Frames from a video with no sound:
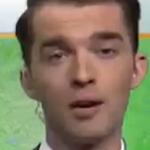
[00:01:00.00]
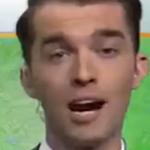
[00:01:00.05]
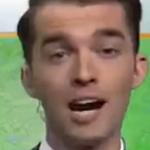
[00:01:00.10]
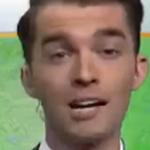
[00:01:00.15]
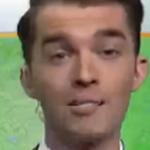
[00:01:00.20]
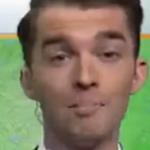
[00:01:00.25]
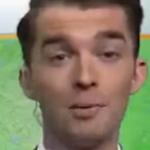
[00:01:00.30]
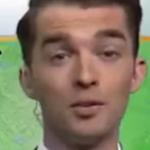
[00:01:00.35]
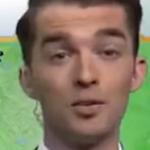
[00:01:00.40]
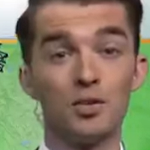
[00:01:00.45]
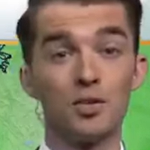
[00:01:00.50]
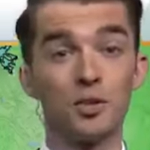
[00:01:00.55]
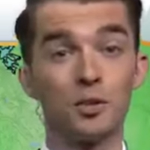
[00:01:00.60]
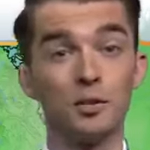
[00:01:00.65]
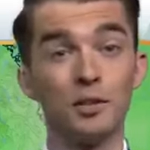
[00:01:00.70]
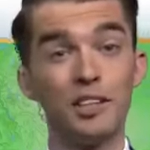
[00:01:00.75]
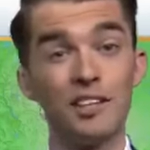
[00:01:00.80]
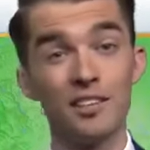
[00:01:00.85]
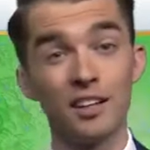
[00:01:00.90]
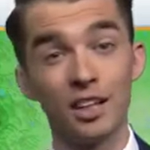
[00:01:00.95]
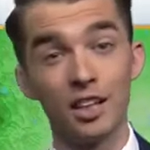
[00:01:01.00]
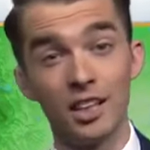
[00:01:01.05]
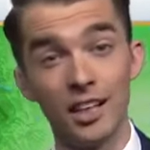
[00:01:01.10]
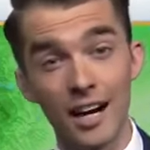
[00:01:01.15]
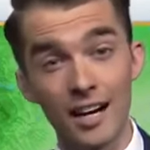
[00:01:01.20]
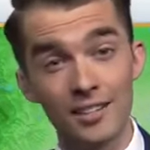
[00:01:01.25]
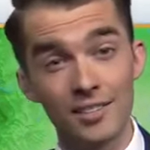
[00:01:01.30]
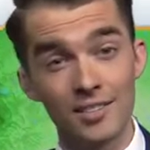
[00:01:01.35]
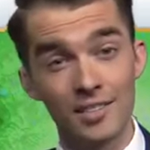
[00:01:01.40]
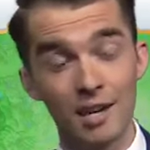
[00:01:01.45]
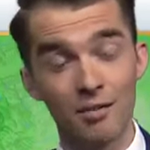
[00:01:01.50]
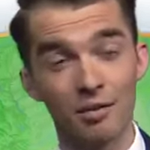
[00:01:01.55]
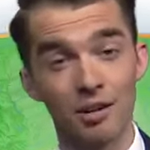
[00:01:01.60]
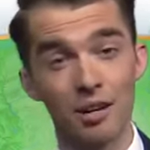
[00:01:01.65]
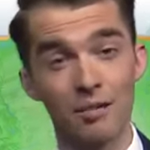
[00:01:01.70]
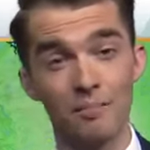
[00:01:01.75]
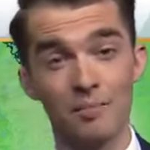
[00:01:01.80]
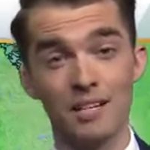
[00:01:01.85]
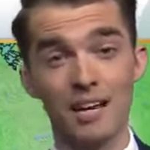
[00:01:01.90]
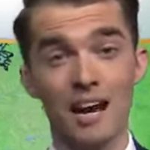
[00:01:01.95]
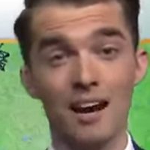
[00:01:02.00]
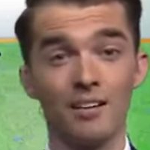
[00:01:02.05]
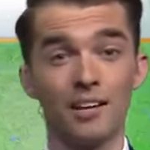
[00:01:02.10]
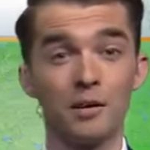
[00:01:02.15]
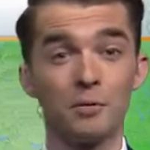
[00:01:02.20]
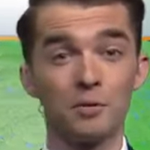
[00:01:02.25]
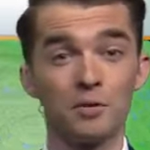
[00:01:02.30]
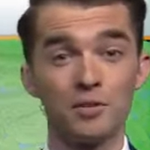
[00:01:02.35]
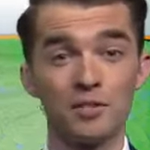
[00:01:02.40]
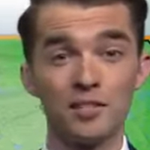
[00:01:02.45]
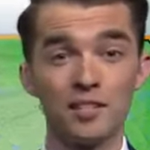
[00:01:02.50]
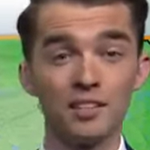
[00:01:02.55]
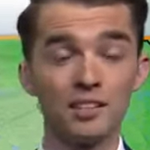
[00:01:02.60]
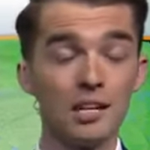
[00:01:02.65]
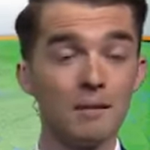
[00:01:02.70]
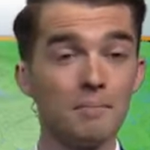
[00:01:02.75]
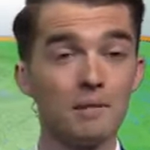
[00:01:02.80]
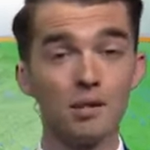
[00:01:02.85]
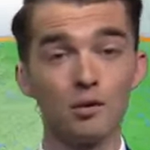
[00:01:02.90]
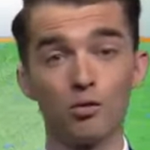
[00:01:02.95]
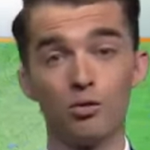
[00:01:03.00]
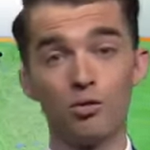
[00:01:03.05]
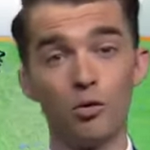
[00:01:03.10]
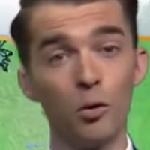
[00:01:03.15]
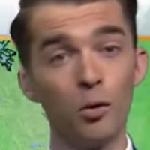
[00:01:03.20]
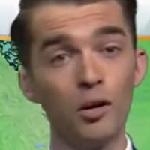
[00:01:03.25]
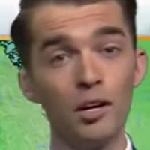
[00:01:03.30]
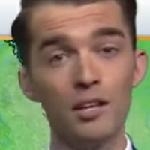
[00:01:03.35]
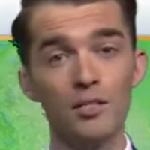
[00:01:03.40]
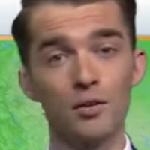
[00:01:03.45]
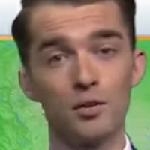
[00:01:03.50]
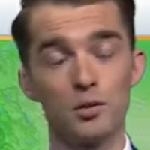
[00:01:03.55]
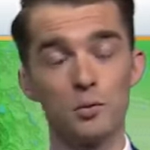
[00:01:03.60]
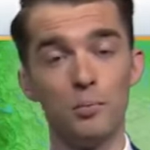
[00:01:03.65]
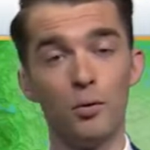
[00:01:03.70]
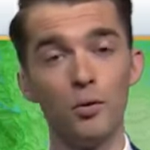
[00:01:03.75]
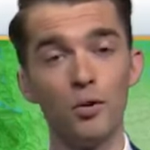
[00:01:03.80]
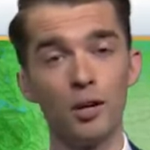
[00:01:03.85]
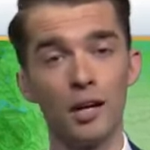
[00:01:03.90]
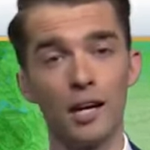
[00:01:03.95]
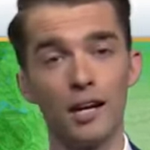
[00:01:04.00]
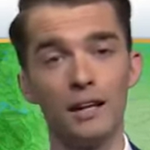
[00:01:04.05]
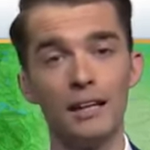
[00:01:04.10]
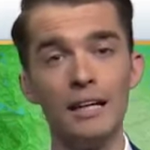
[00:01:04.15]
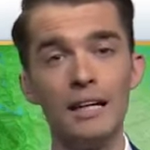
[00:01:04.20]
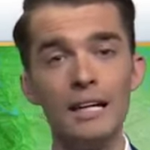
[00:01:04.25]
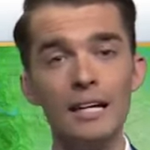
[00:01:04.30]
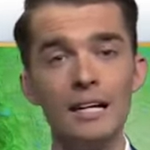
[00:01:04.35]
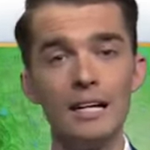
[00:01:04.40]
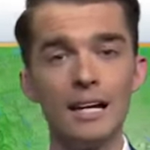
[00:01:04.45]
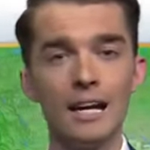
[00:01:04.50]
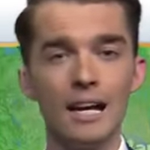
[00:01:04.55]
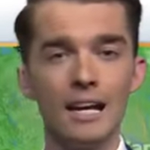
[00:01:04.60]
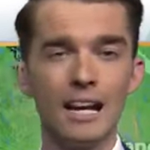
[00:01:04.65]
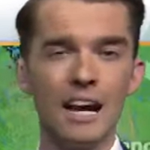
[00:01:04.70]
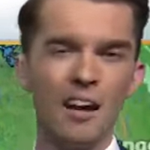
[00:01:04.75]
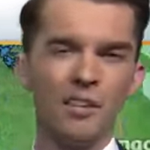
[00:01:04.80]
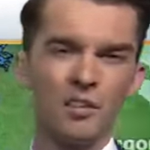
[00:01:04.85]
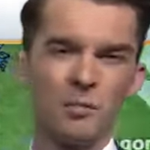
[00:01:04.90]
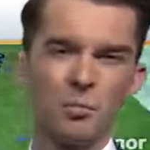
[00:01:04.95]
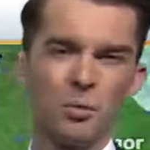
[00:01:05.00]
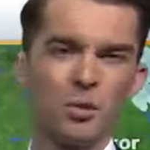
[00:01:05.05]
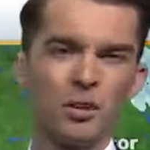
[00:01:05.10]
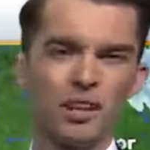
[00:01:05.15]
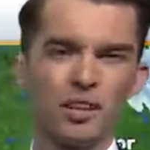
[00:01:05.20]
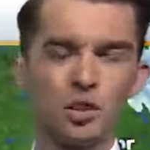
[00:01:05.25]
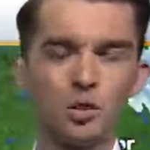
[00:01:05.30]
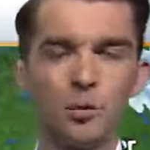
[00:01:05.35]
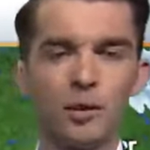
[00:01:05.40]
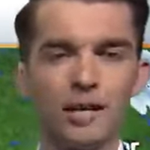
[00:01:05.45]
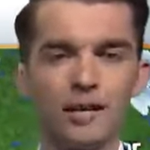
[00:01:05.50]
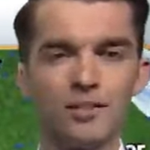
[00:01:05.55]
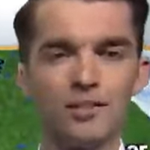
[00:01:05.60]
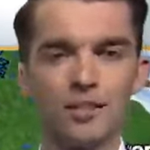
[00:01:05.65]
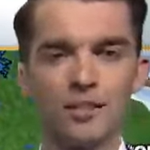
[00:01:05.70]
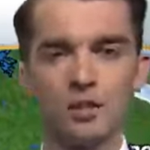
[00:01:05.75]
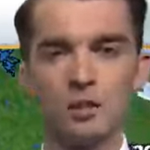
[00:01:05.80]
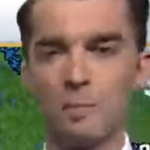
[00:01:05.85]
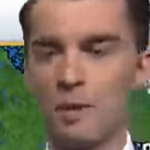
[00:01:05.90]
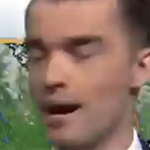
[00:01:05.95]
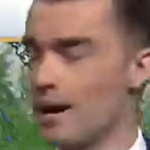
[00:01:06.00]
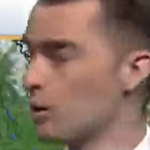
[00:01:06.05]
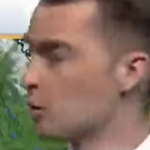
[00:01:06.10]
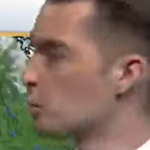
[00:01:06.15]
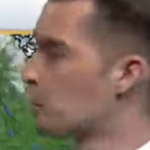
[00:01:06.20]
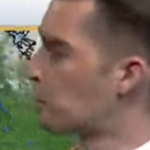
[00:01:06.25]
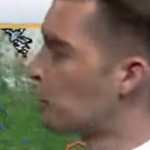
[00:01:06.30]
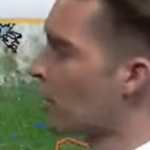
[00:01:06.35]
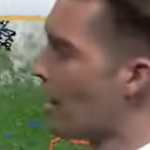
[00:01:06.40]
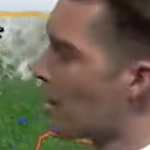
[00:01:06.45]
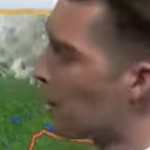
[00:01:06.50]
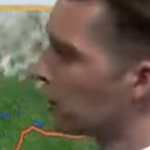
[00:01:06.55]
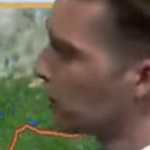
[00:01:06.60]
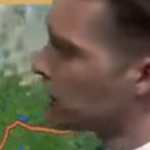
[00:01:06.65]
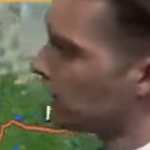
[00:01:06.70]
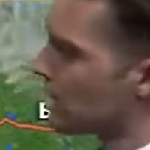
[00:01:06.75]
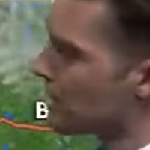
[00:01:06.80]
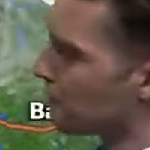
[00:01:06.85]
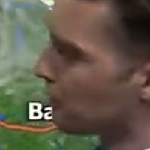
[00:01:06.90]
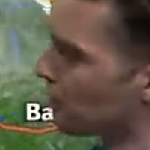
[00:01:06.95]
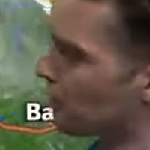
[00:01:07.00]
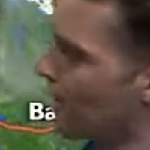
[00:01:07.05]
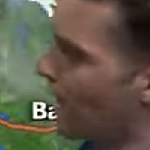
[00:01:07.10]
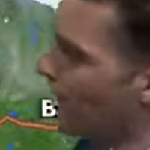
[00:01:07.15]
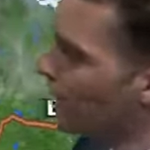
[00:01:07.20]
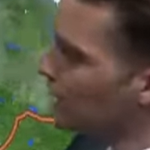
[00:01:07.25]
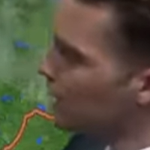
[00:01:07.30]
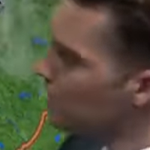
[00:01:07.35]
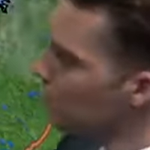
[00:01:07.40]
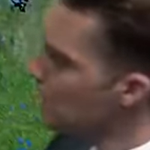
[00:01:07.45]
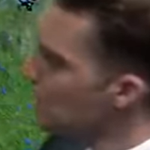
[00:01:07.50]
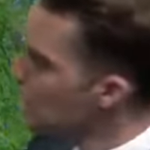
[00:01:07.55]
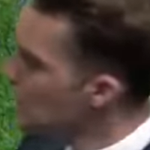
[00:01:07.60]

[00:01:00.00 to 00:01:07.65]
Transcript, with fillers: on, but certainly the gusts have come down. They were still up near 40 this morning, and now they're more like 26 miles per hour in the upper valley.